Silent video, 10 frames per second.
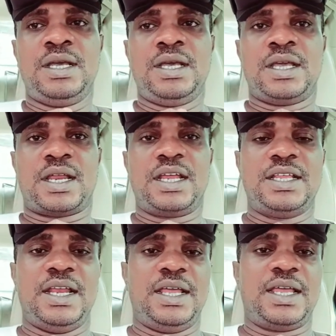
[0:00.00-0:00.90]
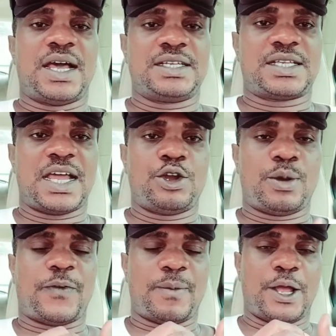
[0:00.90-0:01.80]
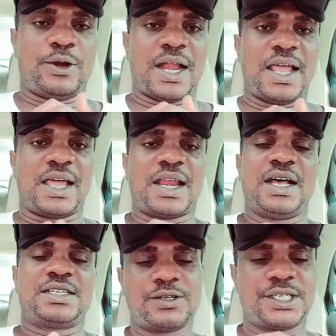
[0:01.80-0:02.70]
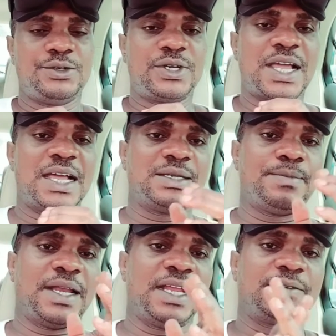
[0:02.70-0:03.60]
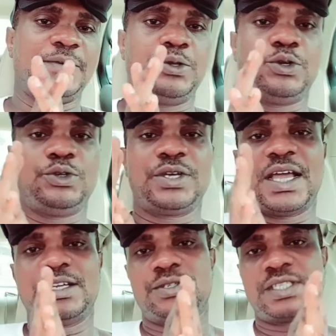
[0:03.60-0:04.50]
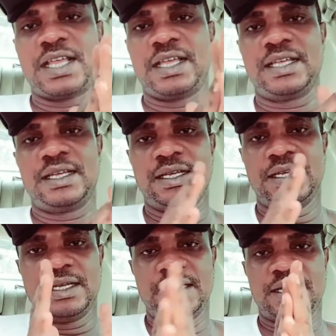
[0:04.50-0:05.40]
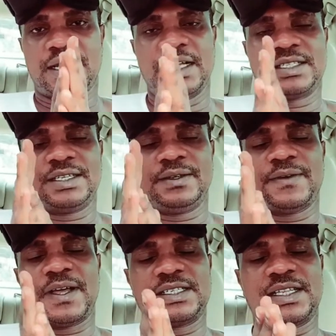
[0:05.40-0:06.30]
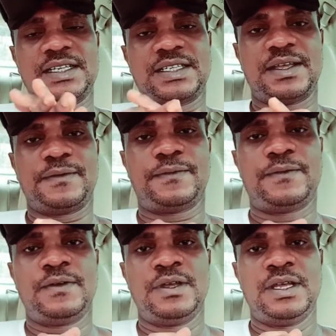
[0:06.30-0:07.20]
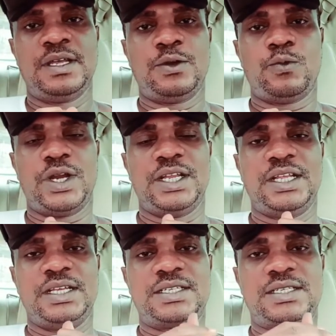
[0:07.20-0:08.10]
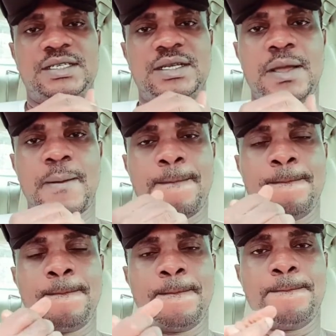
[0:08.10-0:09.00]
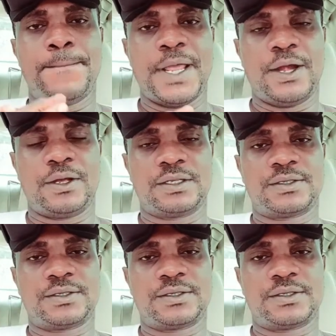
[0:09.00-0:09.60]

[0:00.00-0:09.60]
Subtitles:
Click the link and sign up for my online class. I'll see you guys in my next video. You guys should stay creative and stay safe within this period.